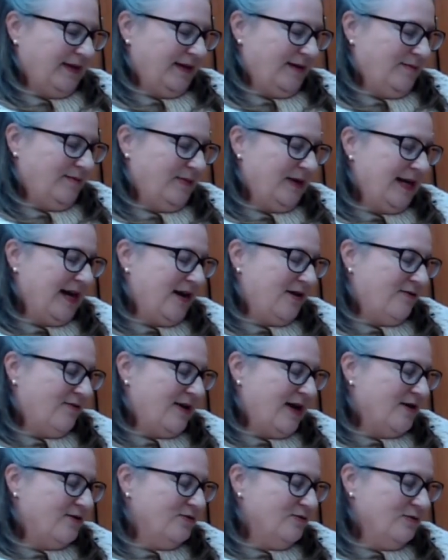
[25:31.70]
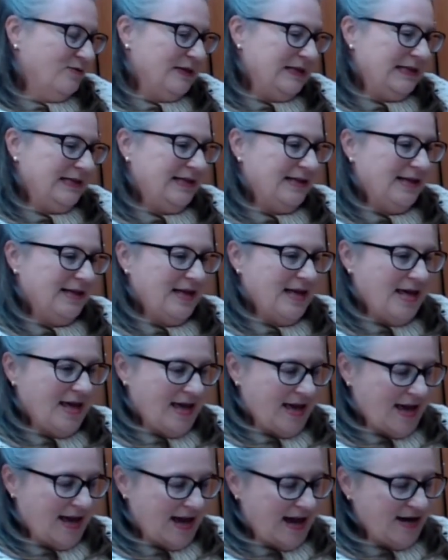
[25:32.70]
play around with,
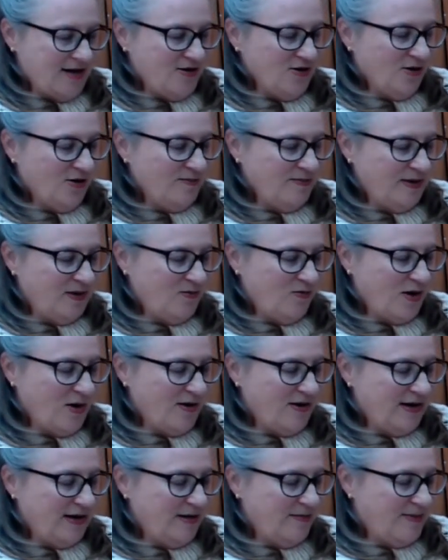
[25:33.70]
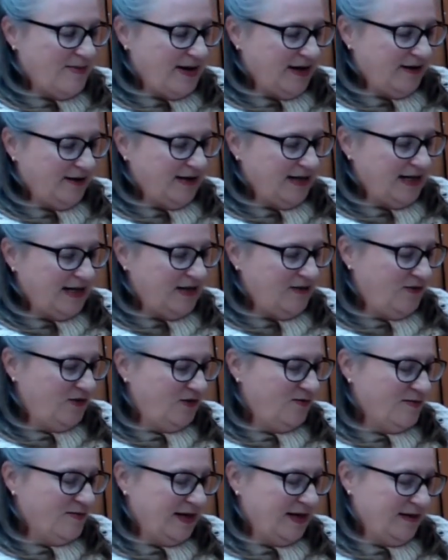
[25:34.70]
and not be worried about if you
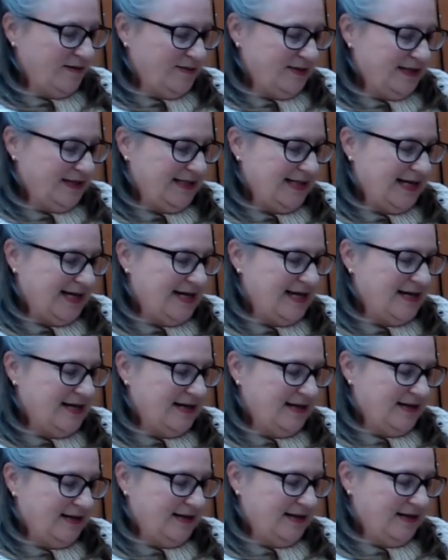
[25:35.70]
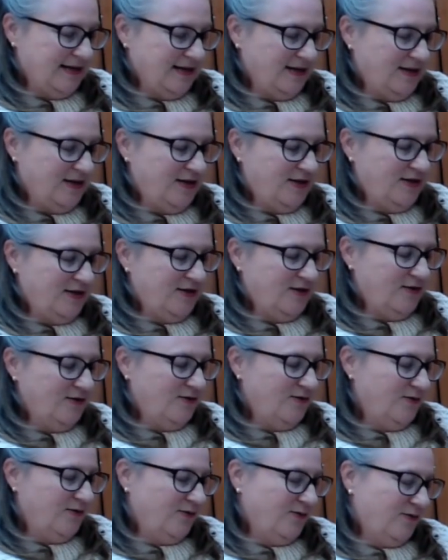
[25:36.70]
make a mistake, you've
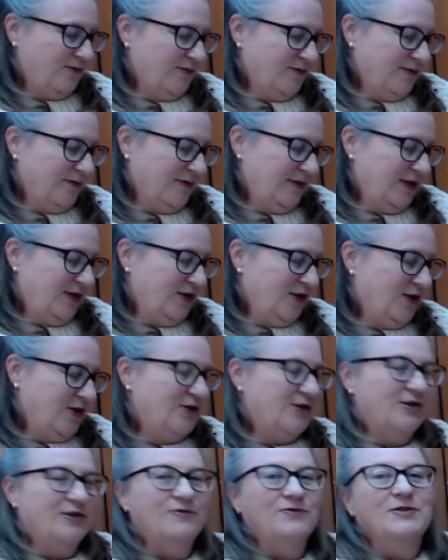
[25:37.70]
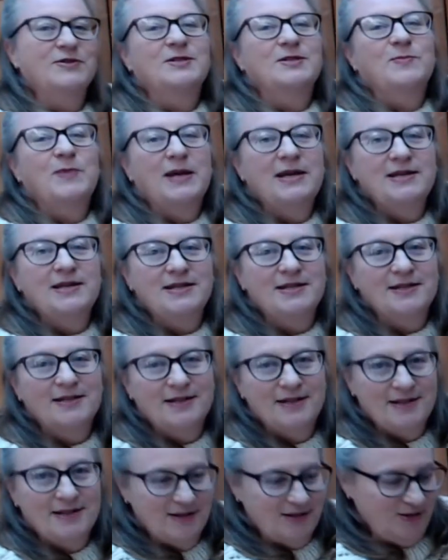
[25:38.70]
just spent
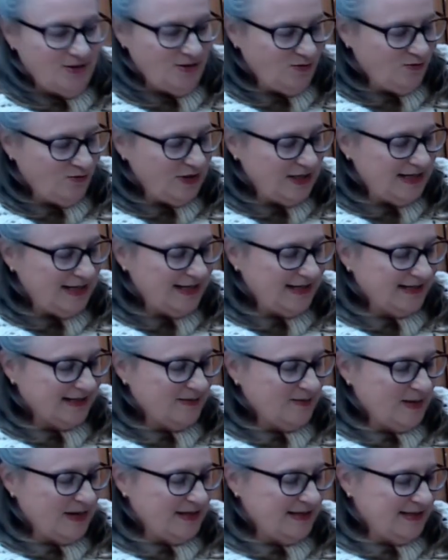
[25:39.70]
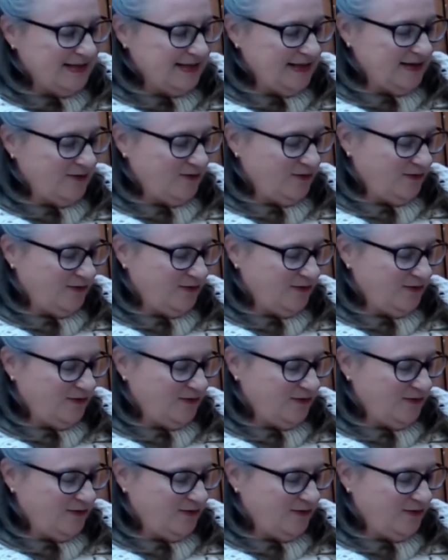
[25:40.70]
your really expensive,